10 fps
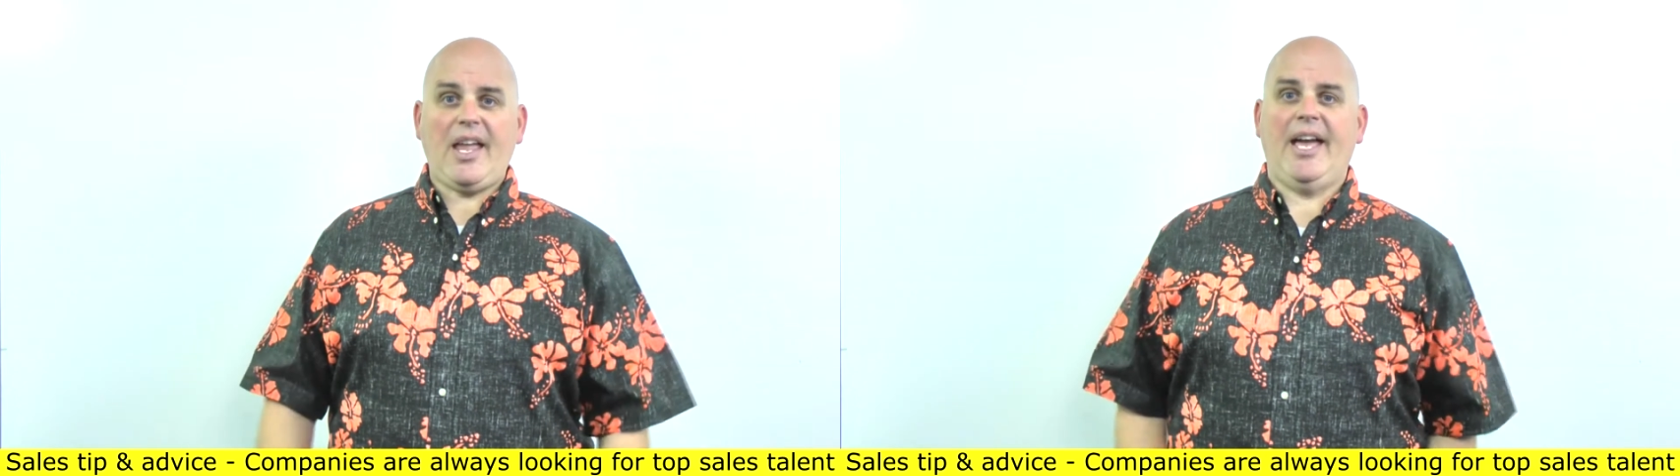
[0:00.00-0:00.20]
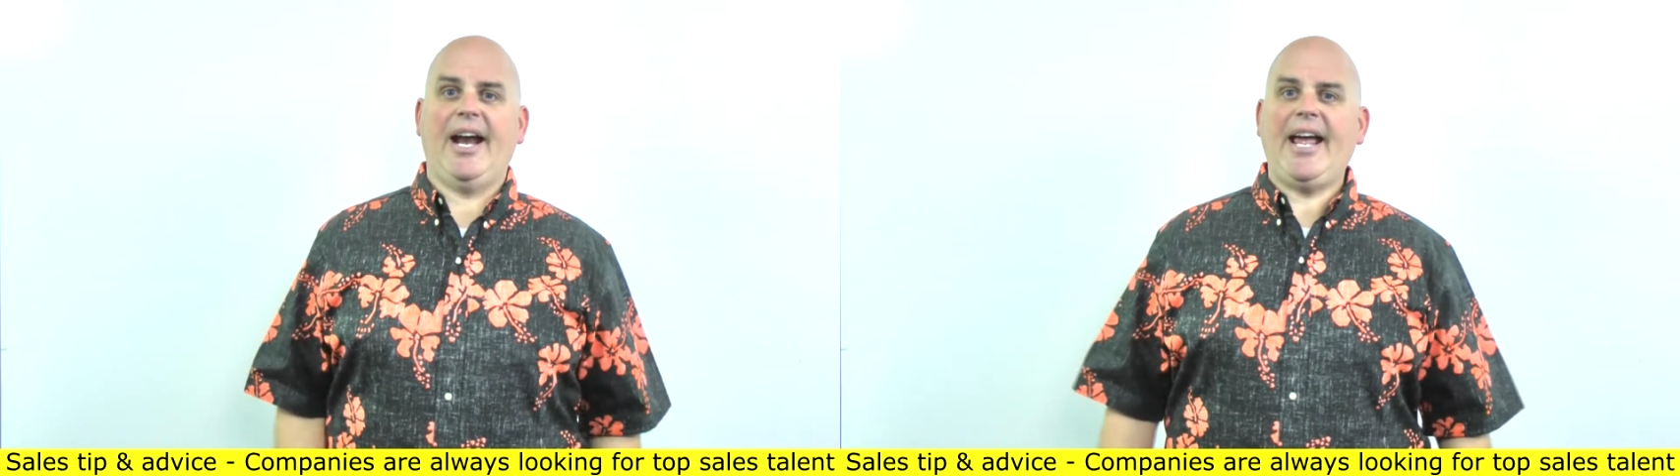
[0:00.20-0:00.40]

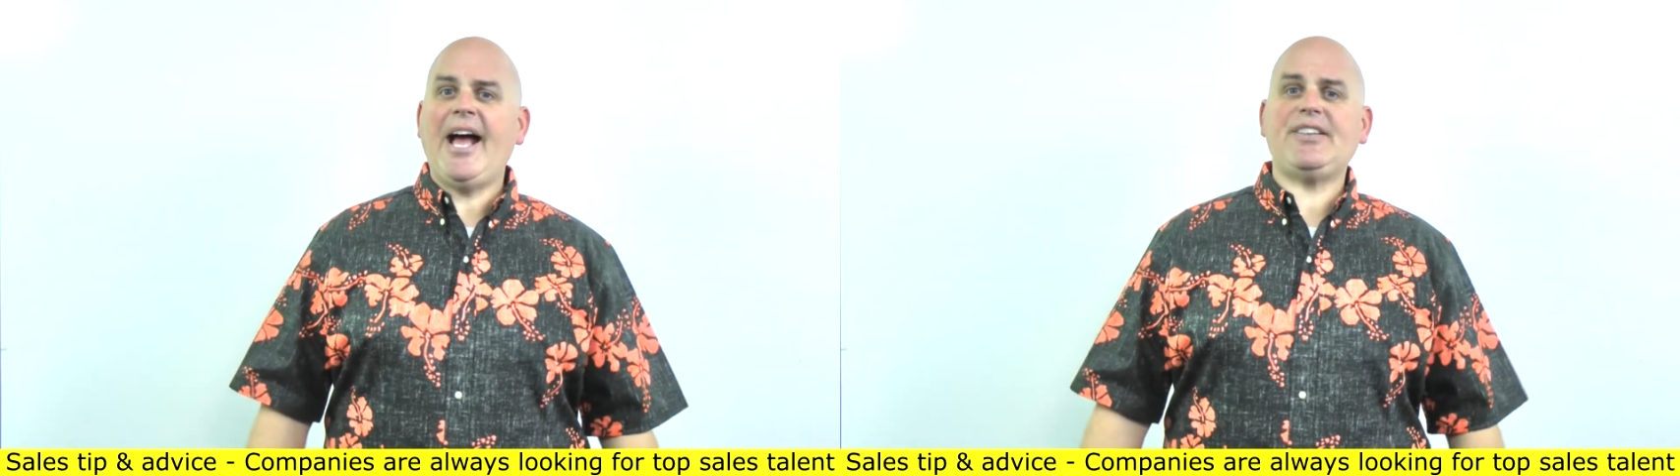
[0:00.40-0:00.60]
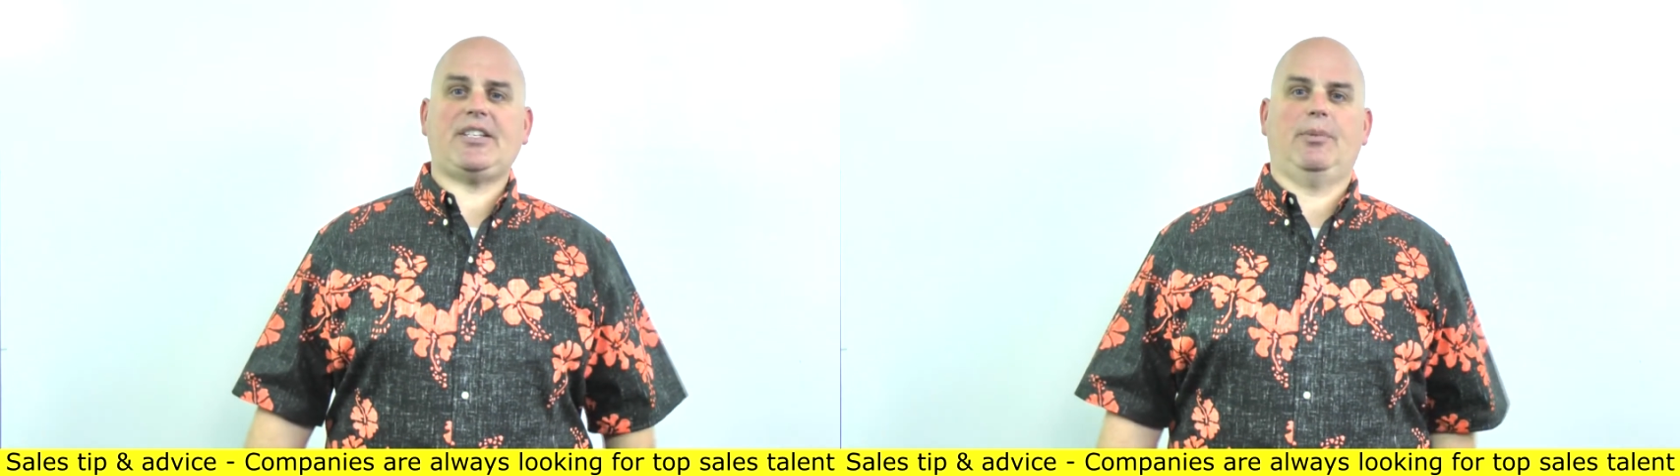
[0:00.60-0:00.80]
and I
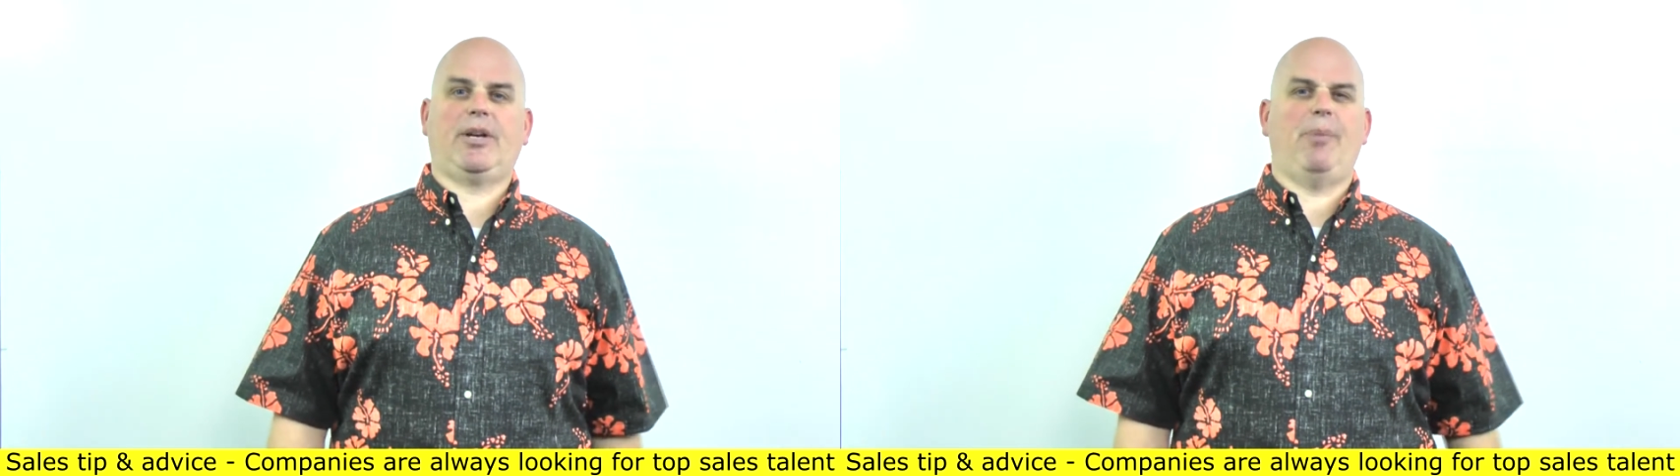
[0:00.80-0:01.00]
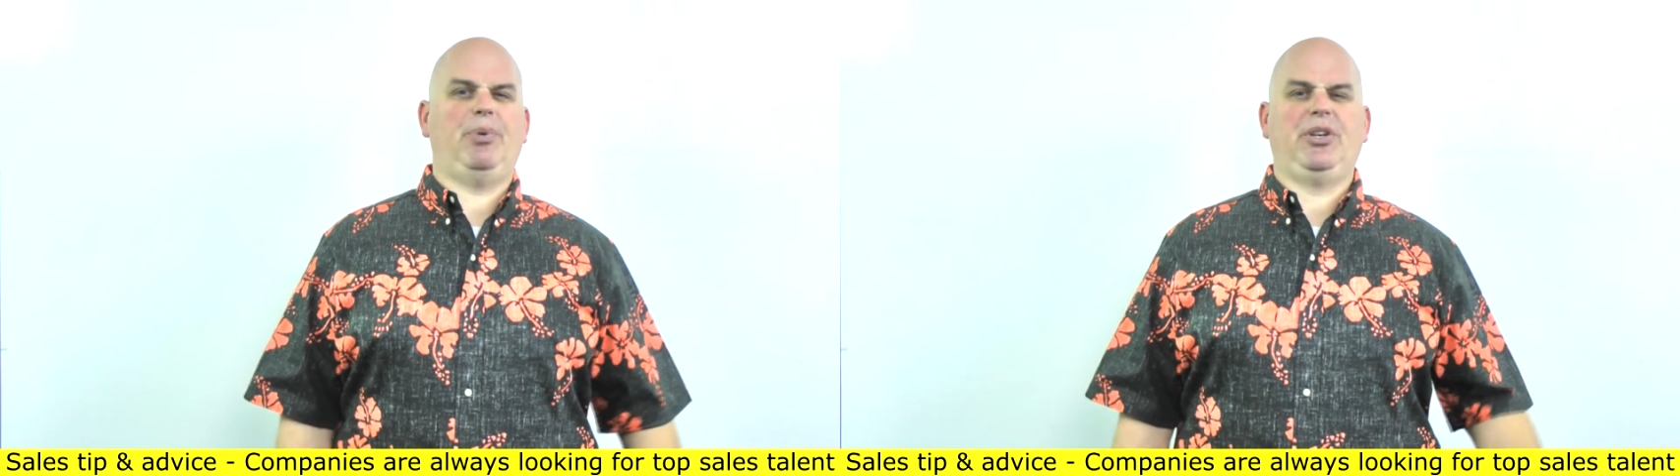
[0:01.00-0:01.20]
asked him
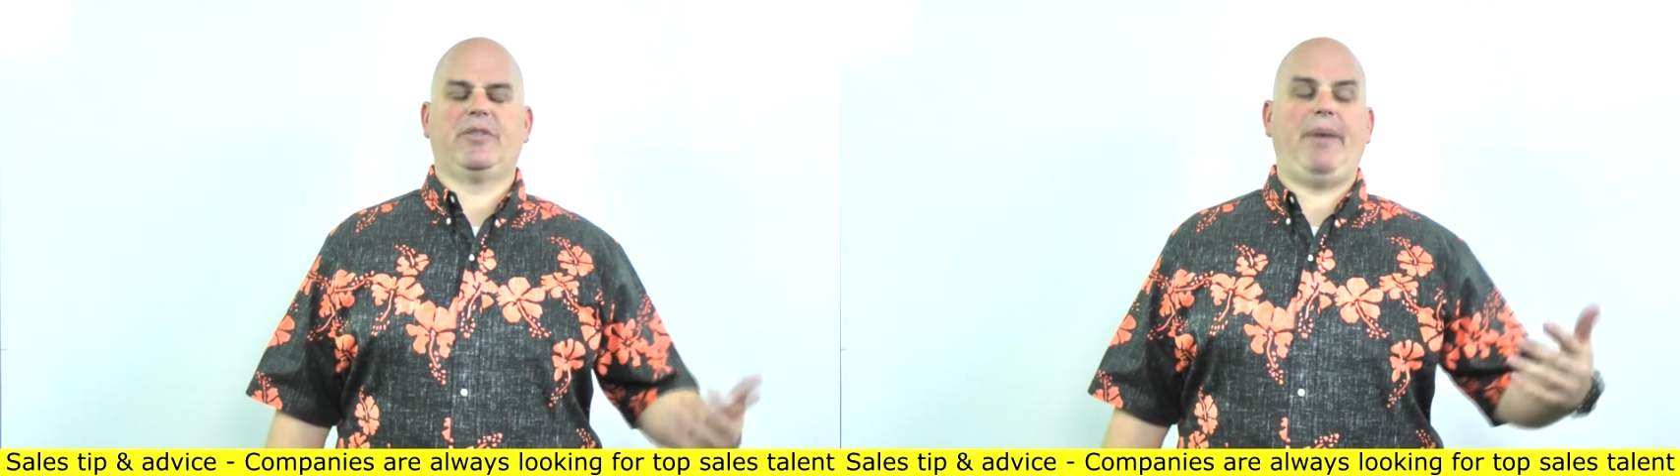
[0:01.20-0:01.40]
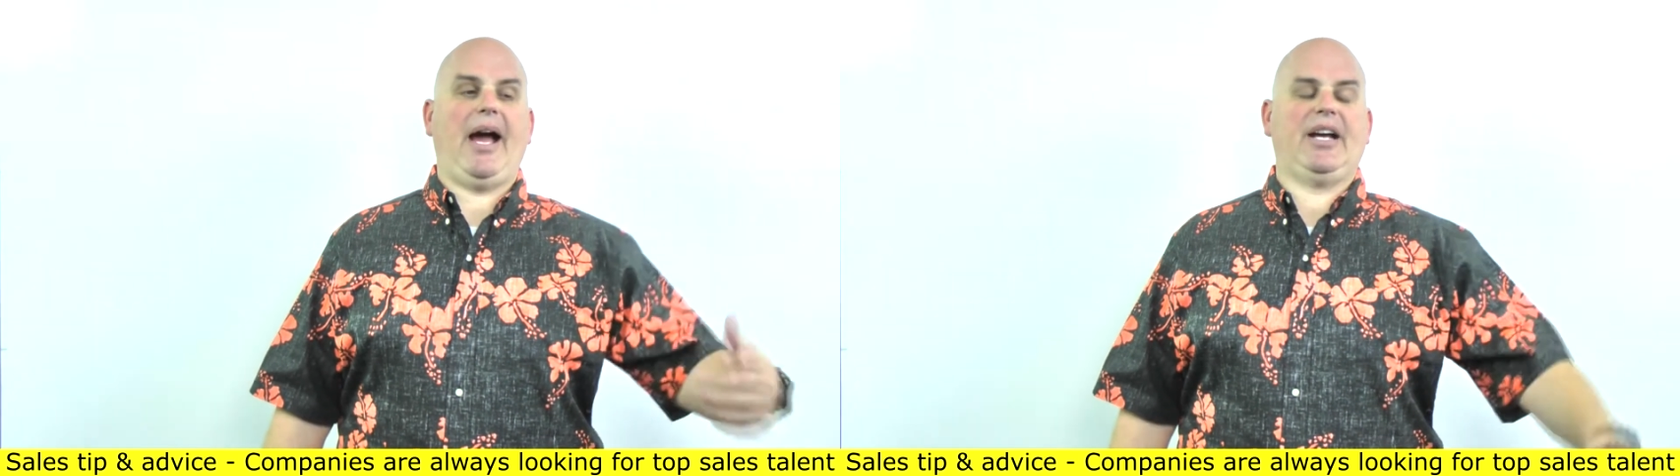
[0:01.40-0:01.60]
a couple
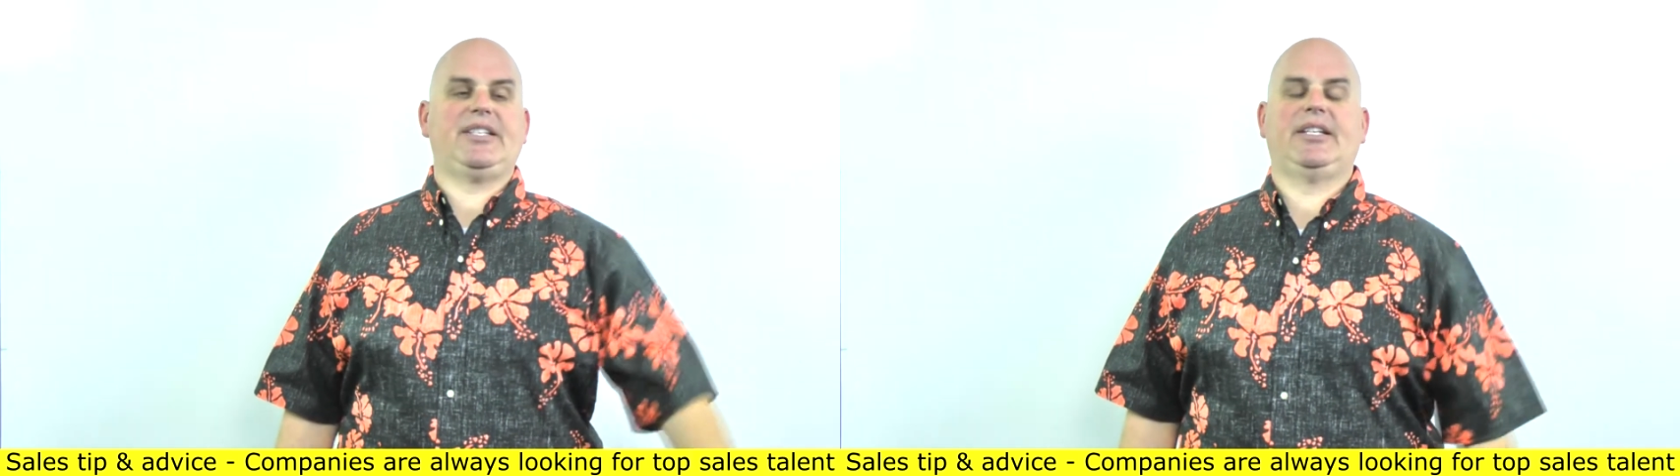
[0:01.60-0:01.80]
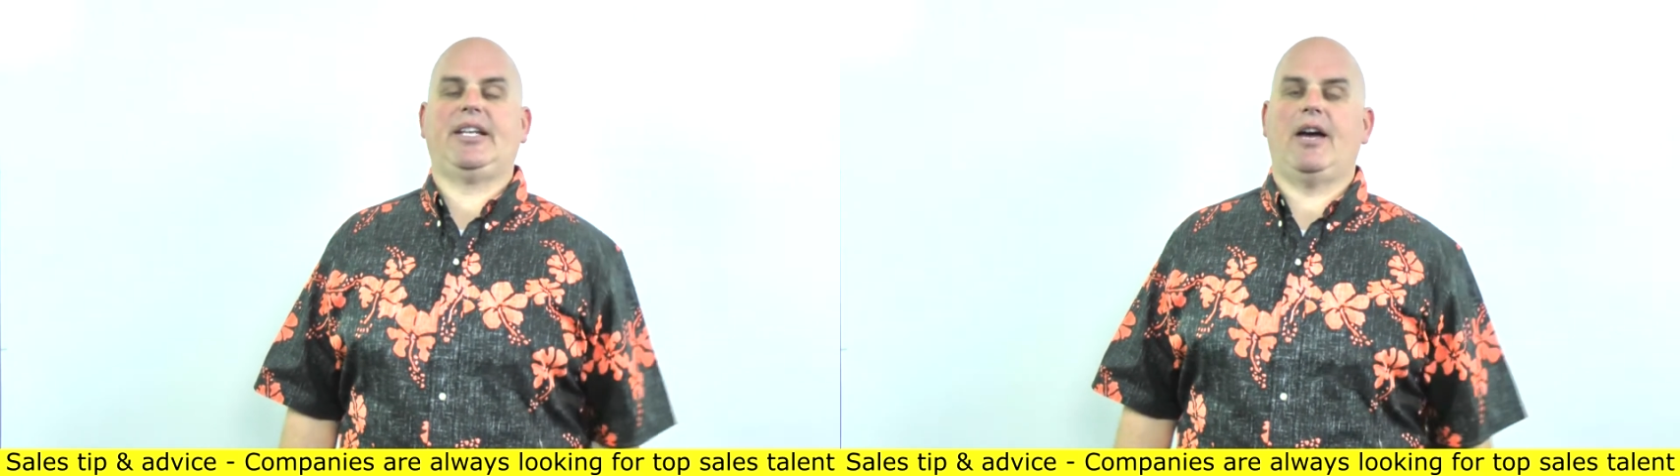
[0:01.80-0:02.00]
years back, I
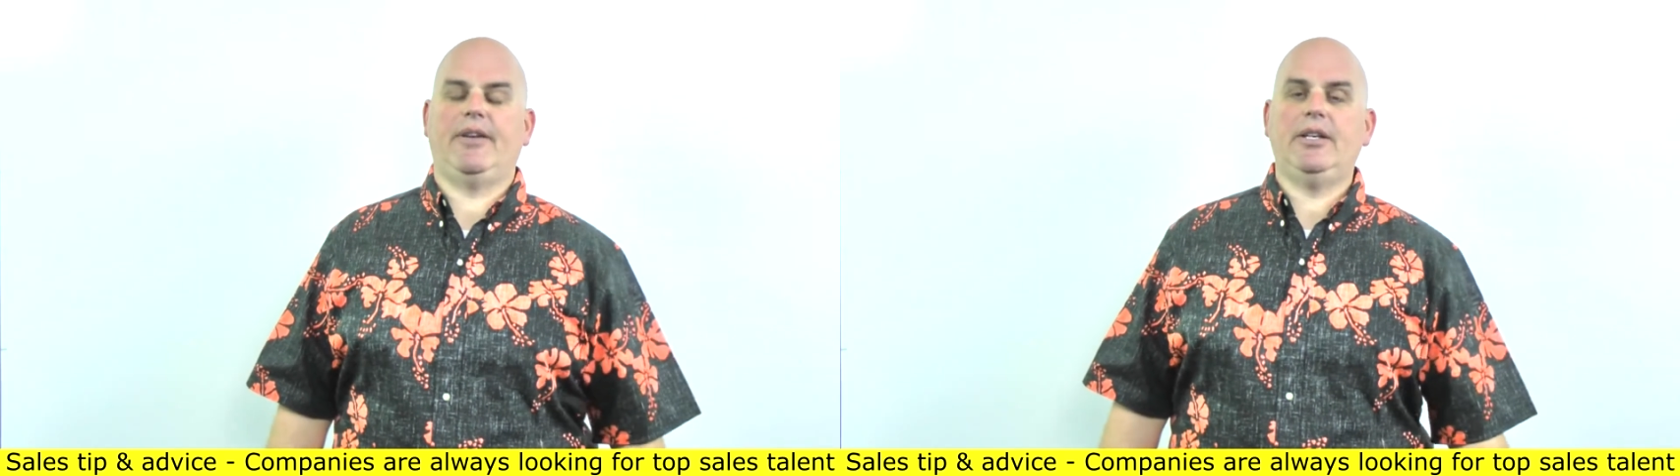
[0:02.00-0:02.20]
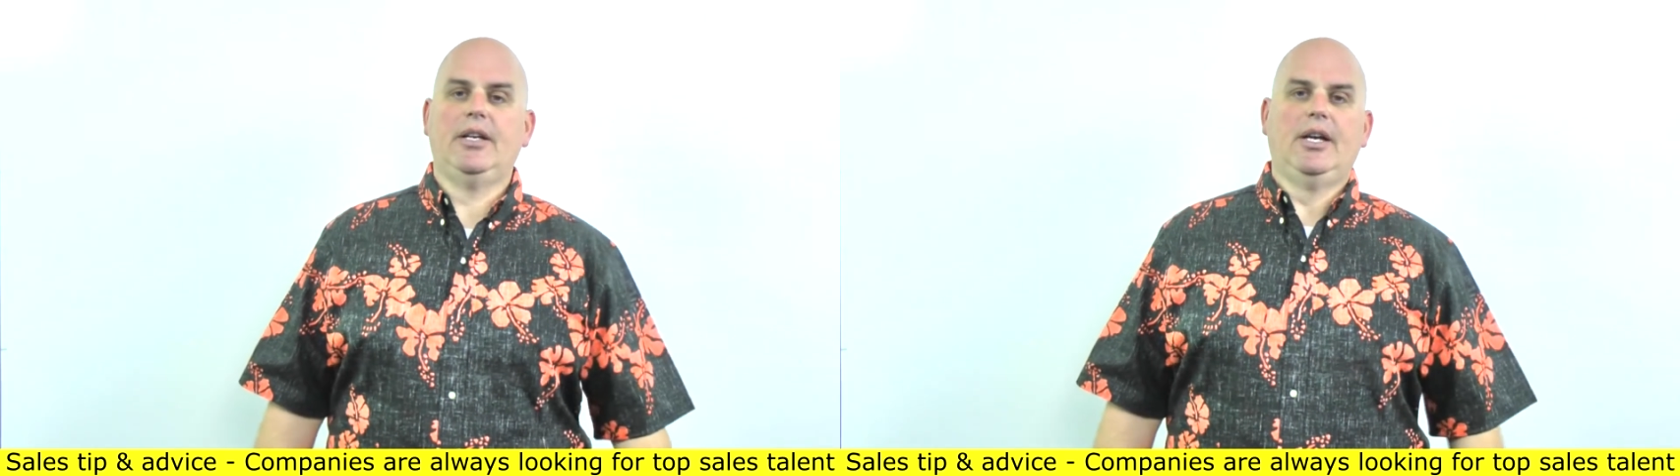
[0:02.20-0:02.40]
said,
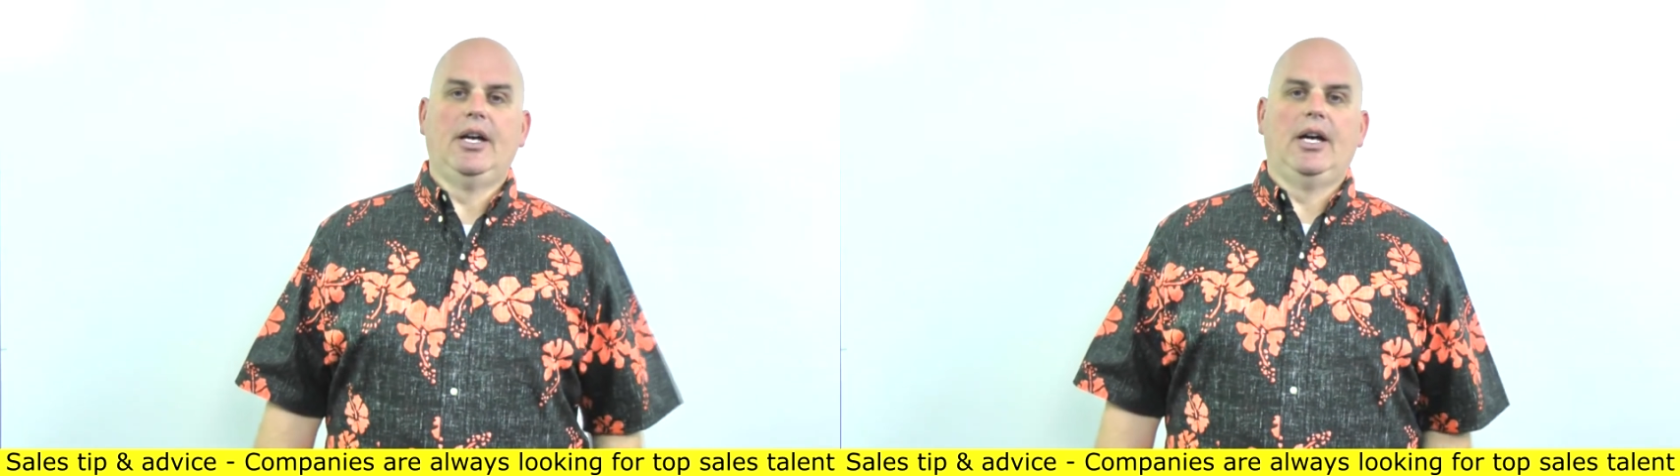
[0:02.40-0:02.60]
Kevin,